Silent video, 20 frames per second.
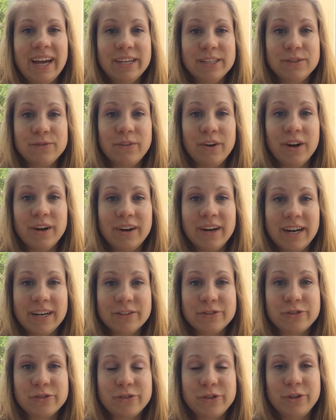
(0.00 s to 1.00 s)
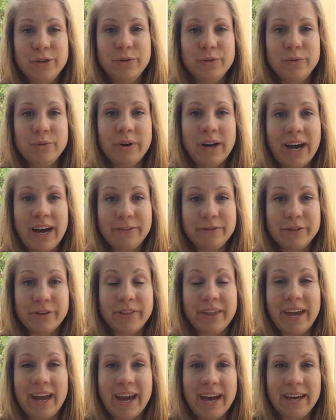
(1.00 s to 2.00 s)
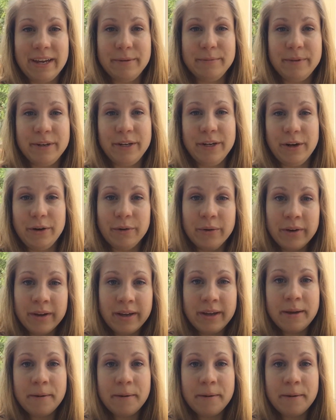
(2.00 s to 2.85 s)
as far as to, after they had, you know,